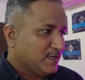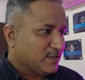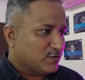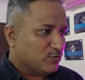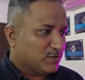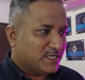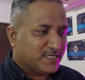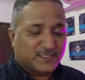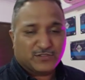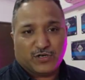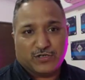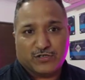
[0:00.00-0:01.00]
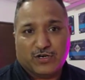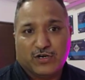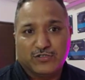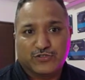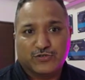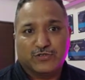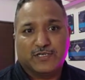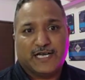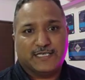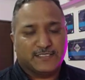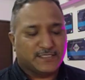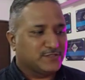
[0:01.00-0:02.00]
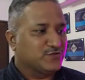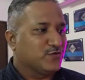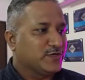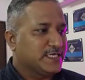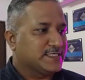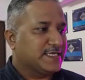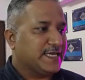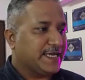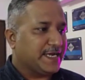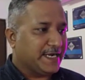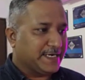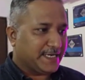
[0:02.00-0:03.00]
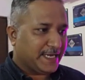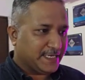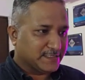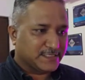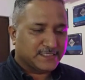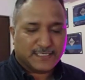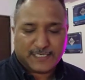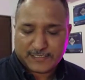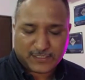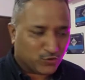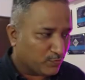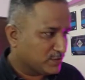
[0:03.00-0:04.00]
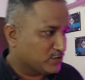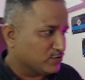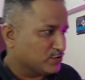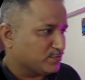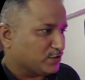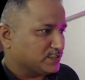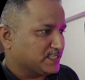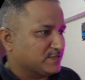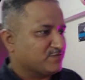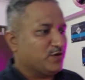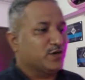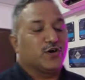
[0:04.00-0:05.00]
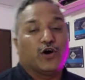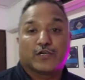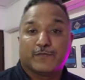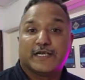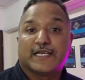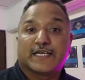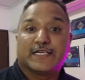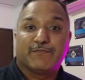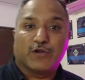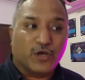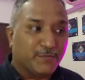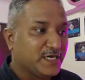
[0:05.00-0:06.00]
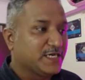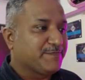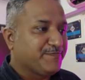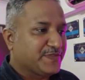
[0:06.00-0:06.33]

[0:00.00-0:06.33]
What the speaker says: Kubernetes, or also as it is known as K8s, it's an open source project for automating deployment,